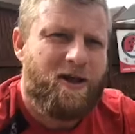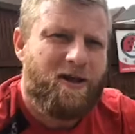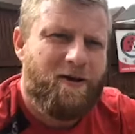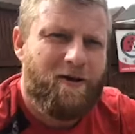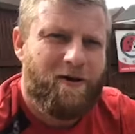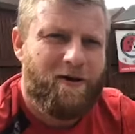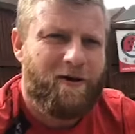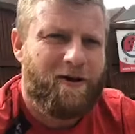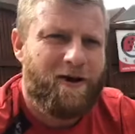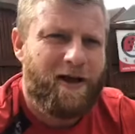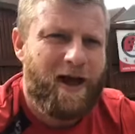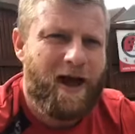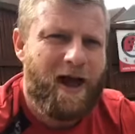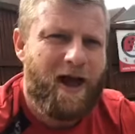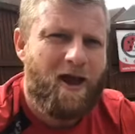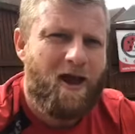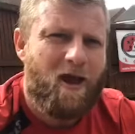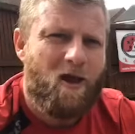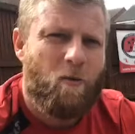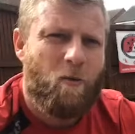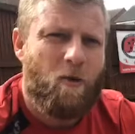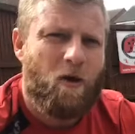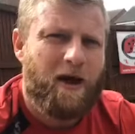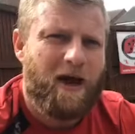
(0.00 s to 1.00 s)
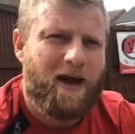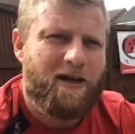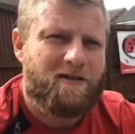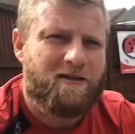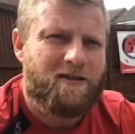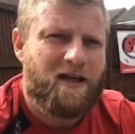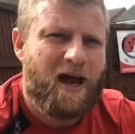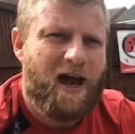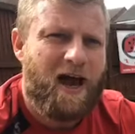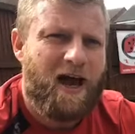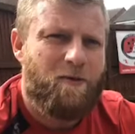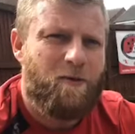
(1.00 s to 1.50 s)
okay, and we'll get
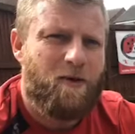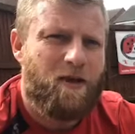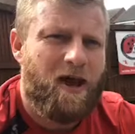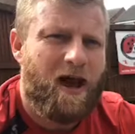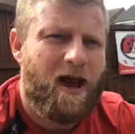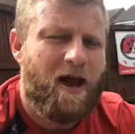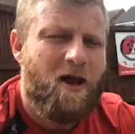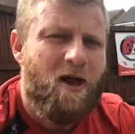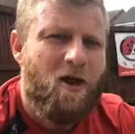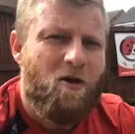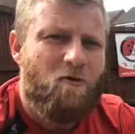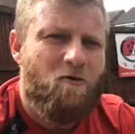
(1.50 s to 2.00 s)
started with that.